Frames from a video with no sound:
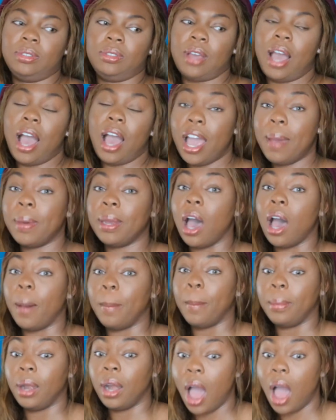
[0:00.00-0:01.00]
I'm an
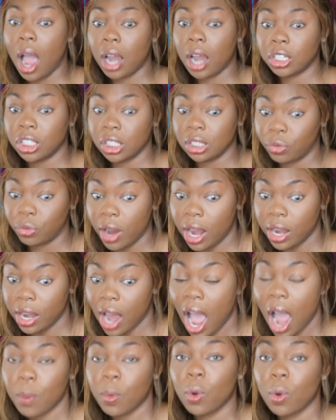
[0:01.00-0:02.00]
obnoxious friend.
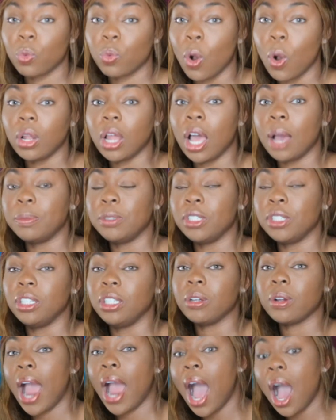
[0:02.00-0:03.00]
I will roll up to
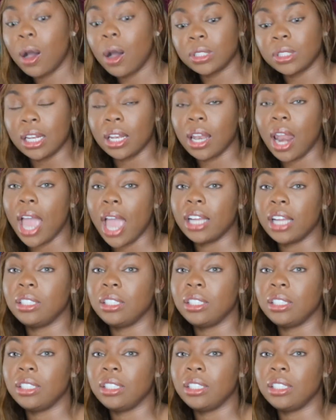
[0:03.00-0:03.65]
your house and like